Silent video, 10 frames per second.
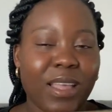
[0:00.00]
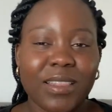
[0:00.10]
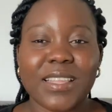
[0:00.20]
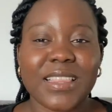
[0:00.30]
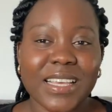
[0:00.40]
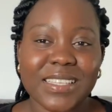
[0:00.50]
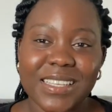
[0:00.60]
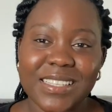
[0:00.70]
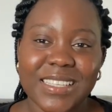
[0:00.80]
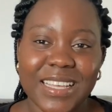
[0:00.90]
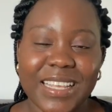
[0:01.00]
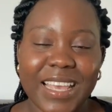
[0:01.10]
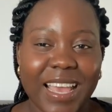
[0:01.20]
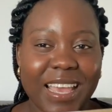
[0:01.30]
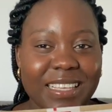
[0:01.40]
the things inside
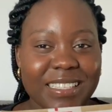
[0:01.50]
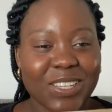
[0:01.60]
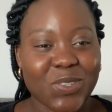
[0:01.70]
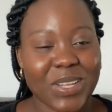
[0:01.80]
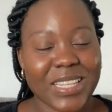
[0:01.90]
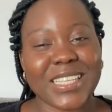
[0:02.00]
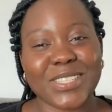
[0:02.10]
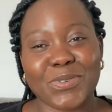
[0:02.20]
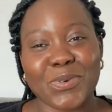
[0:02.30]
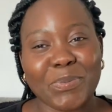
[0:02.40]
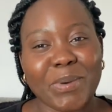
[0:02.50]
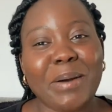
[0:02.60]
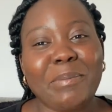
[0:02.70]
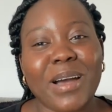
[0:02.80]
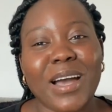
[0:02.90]
here is actually things for
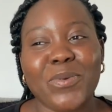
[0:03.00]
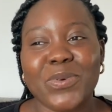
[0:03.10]
Mama,